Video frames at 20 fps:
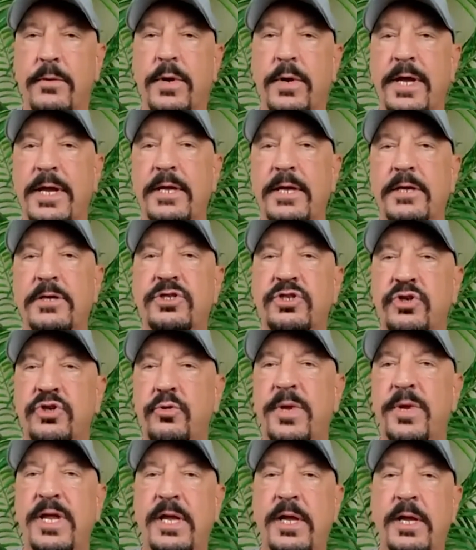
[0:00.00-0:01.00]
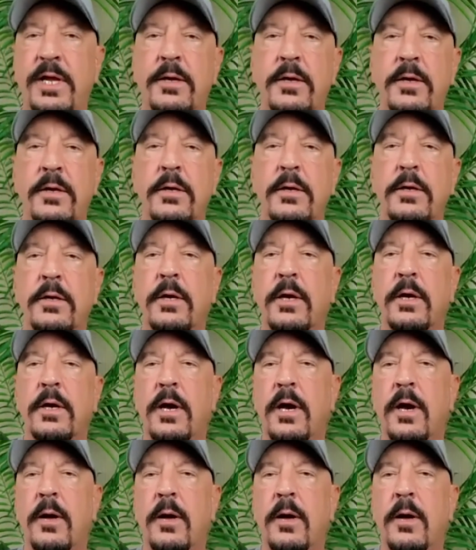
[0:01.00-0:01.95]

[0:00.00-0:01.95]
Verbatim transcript: We're getting too many uh,